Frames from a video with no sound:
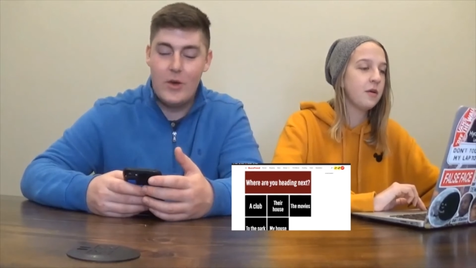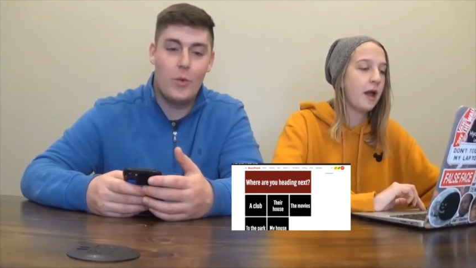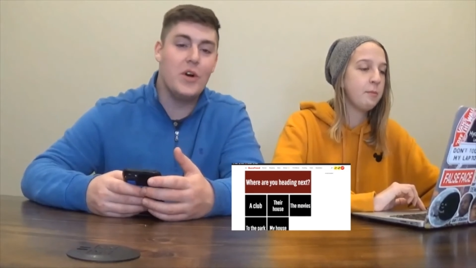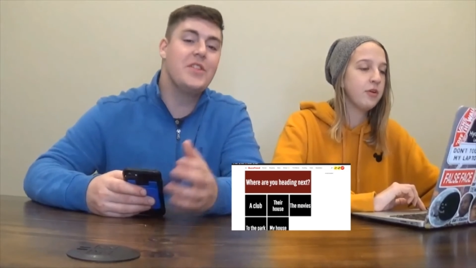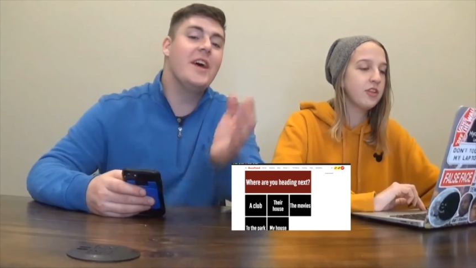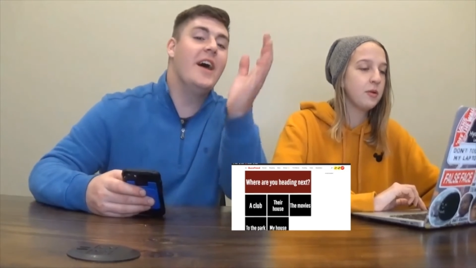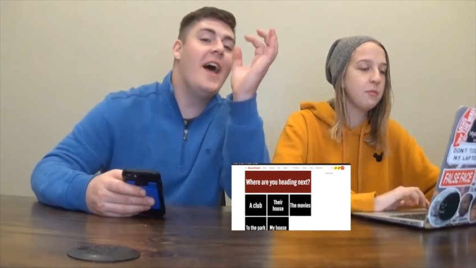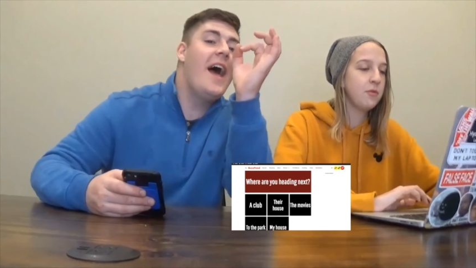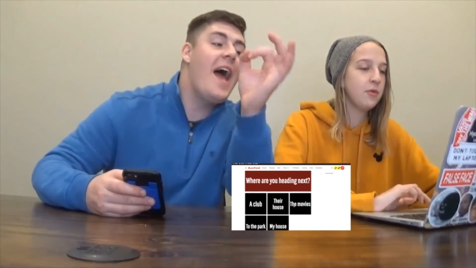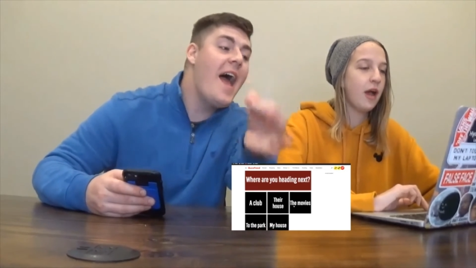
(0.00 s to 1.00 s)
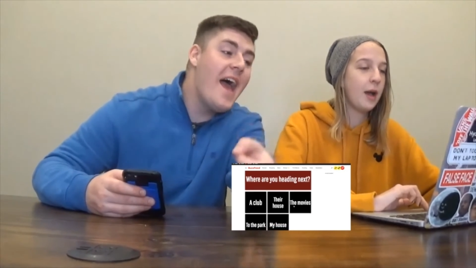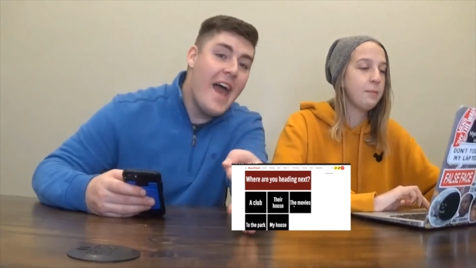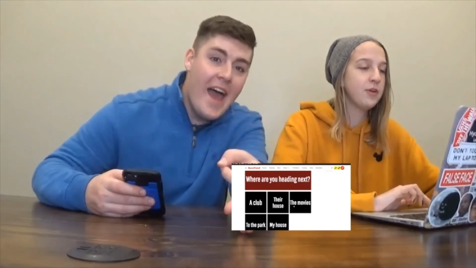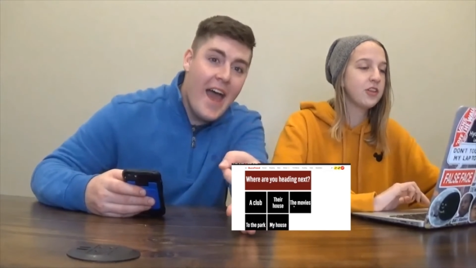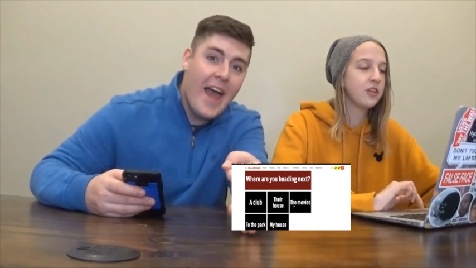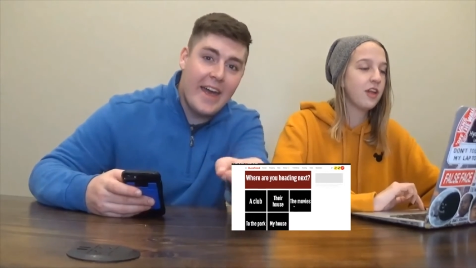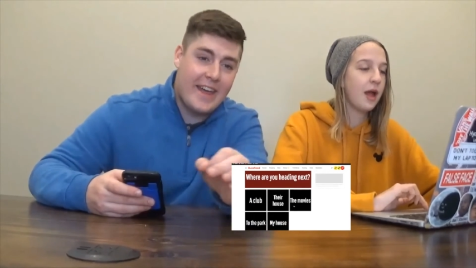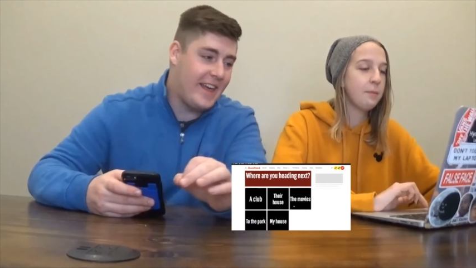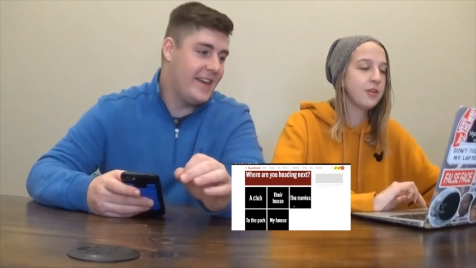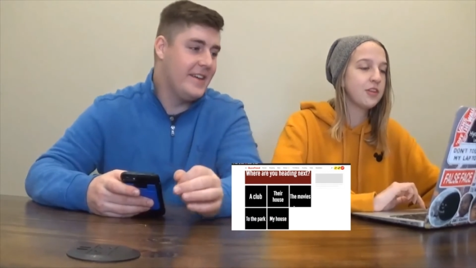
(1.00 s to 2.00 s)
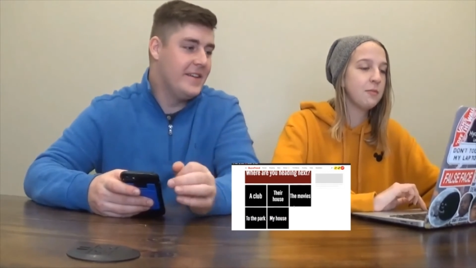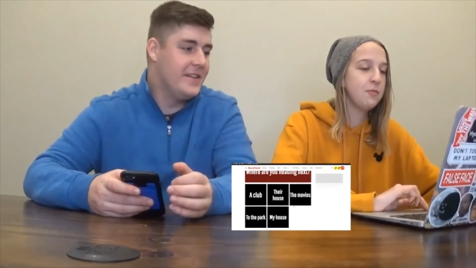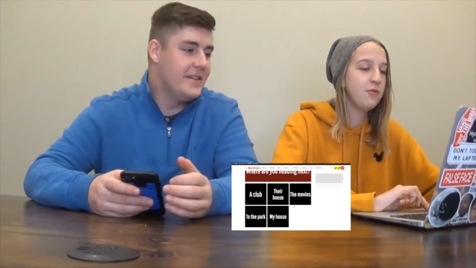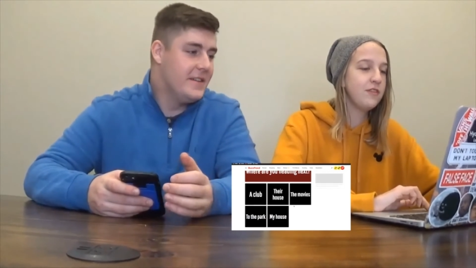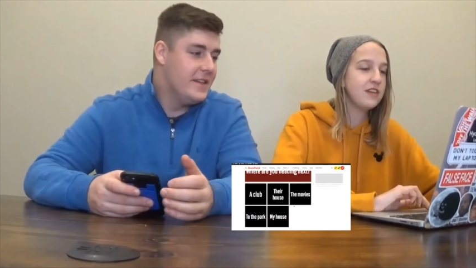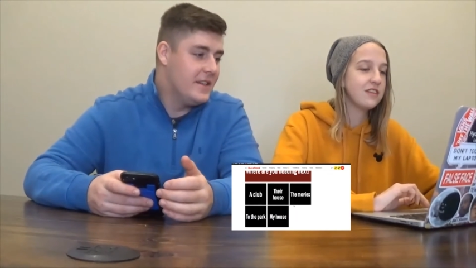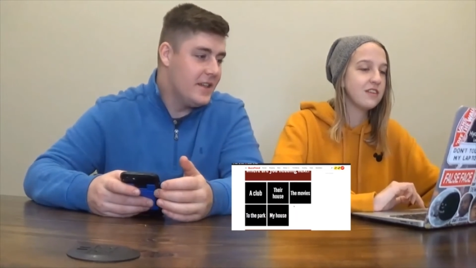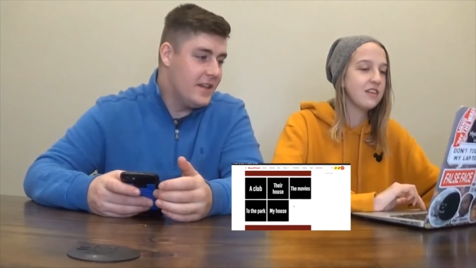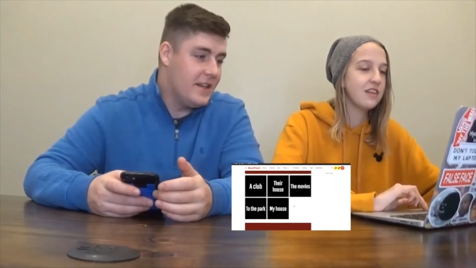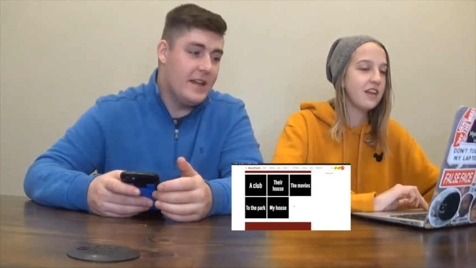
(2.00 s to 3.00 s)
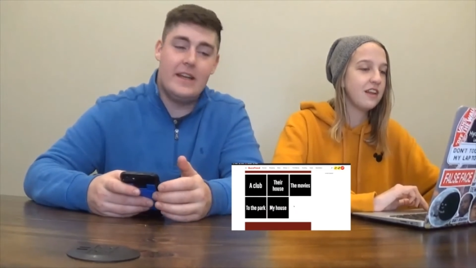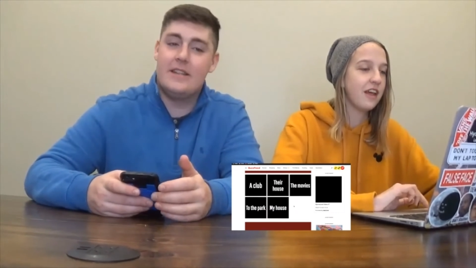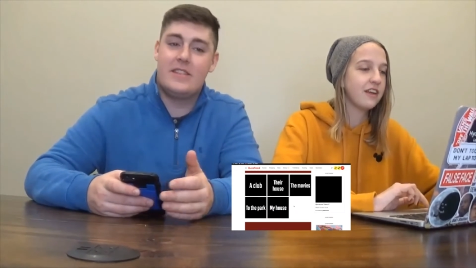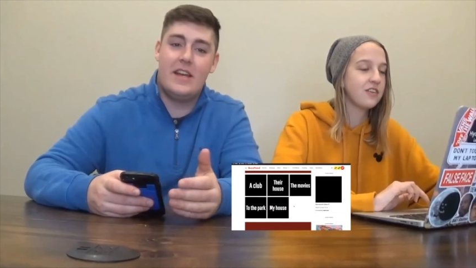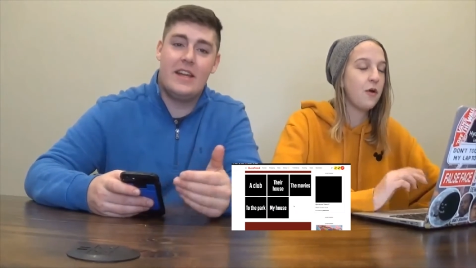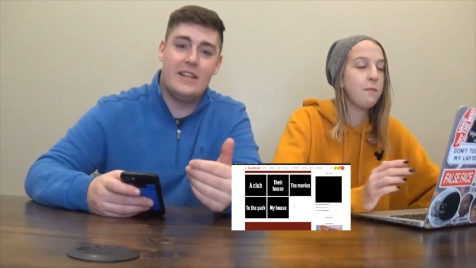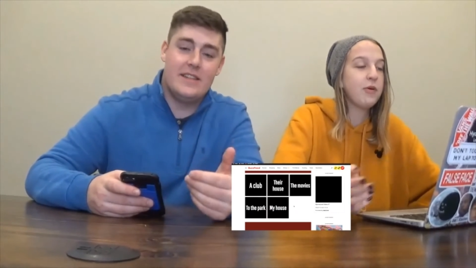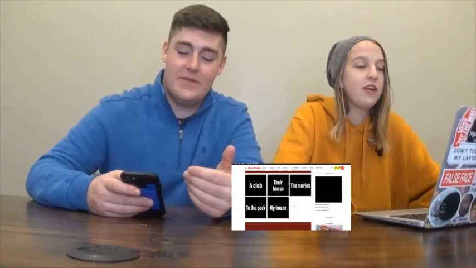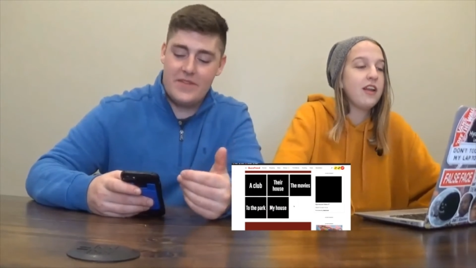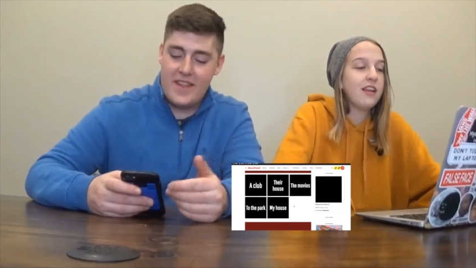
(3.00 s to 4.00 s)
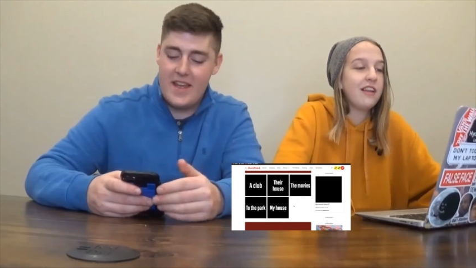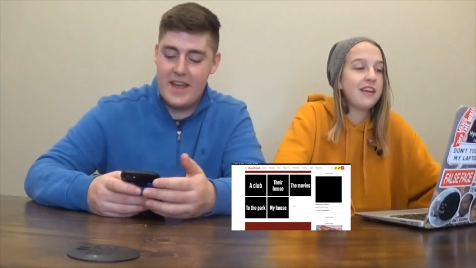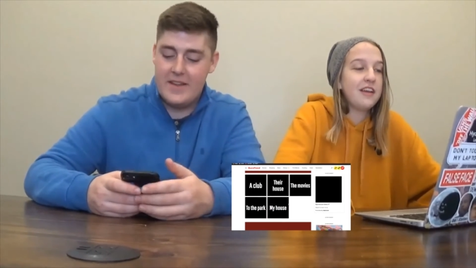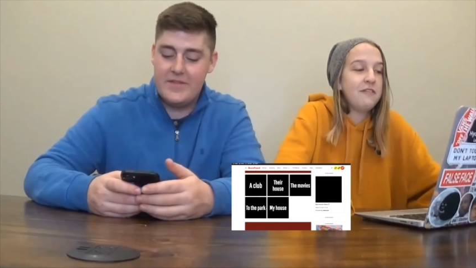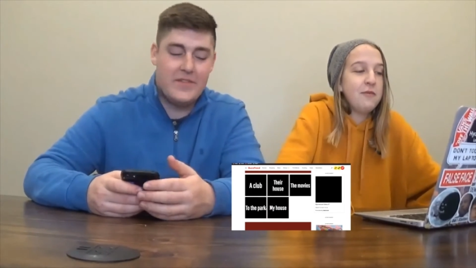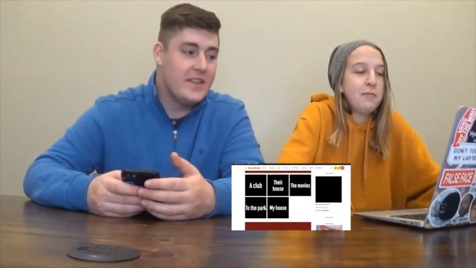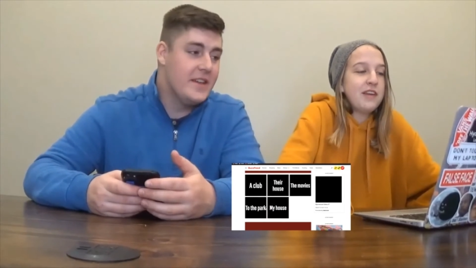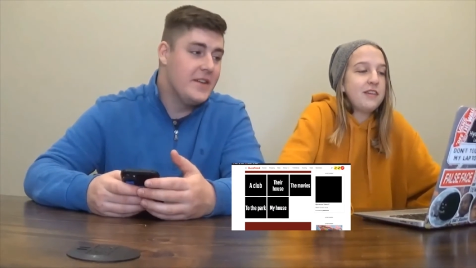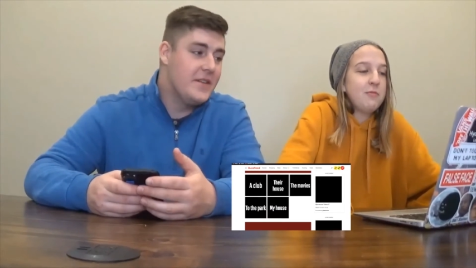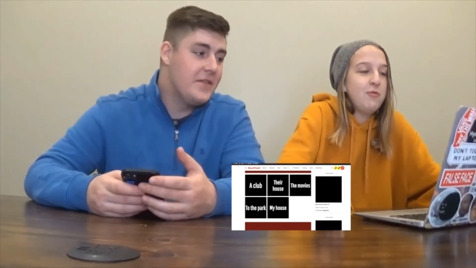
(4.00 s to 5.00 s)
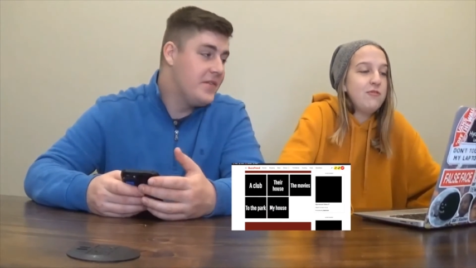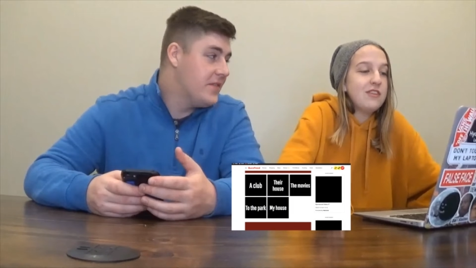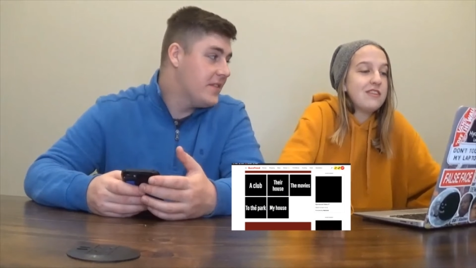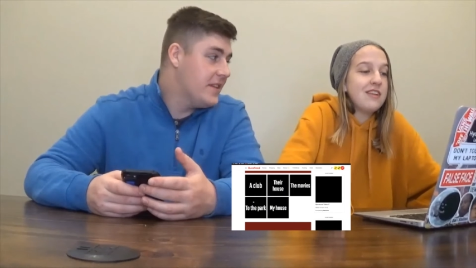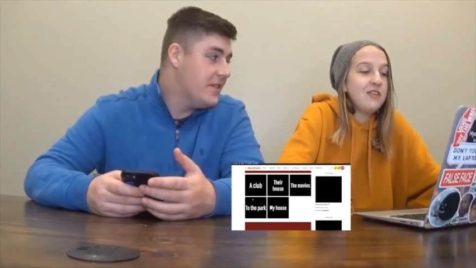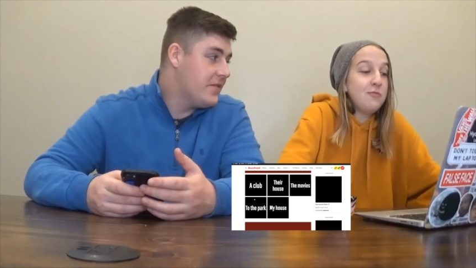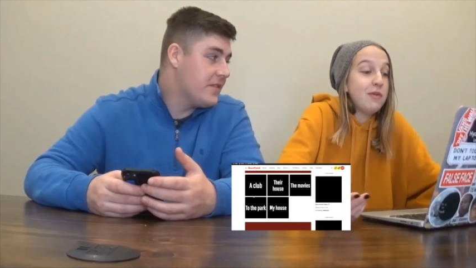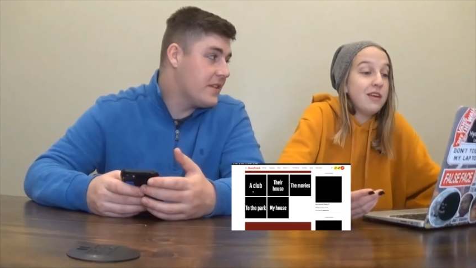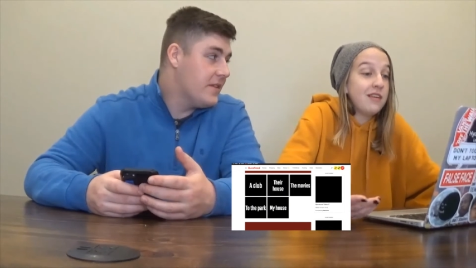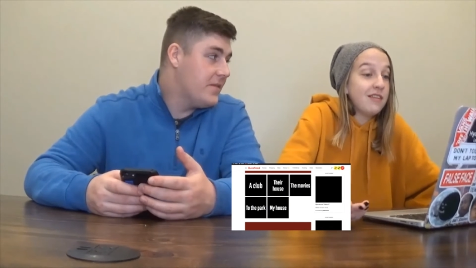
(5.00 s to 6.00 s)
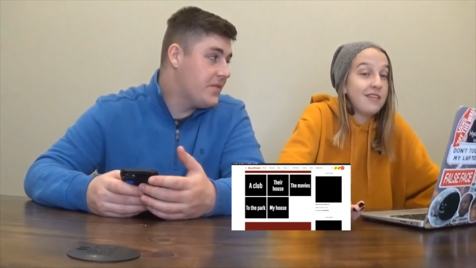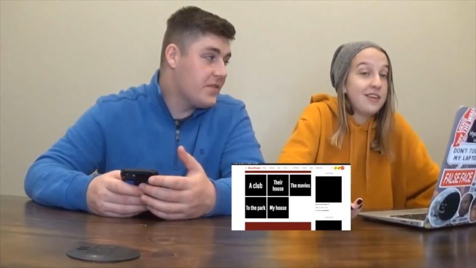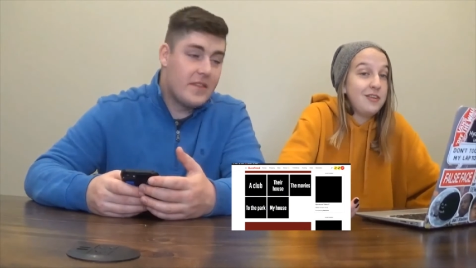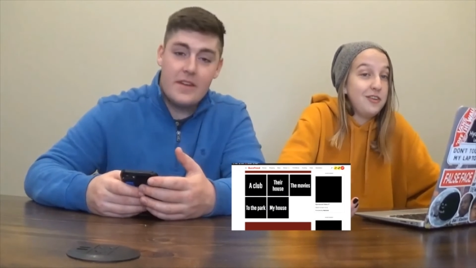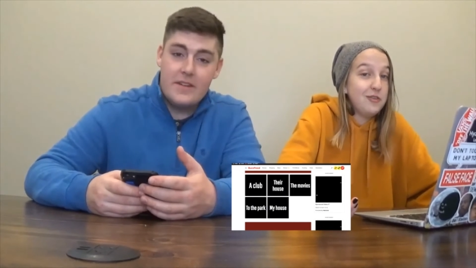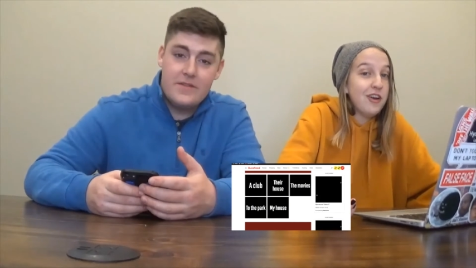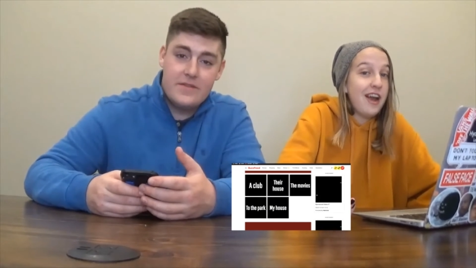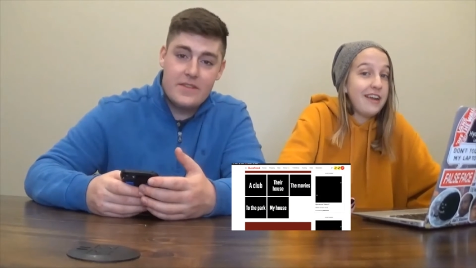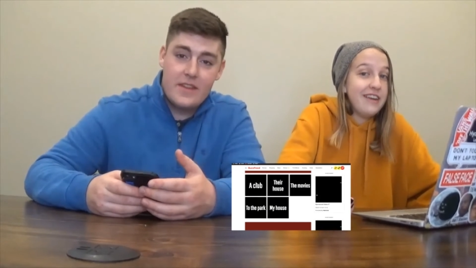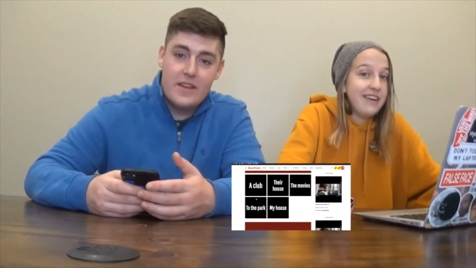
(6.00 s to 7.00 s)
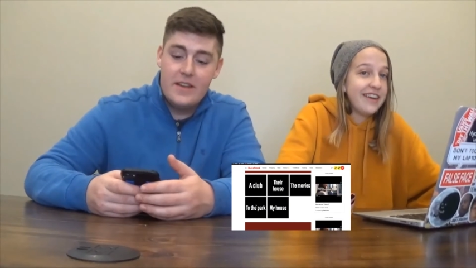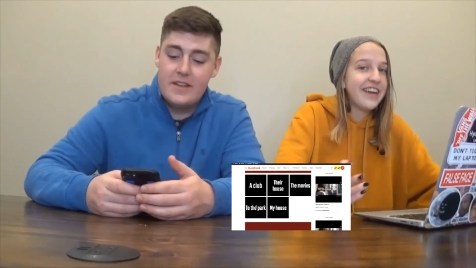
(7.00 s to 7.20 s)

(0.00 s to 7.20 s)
Speaker 1: I what put the, the heck? I put, I put, the movies, and then they like don't put like if you pick the movies, then you bet you're not eating.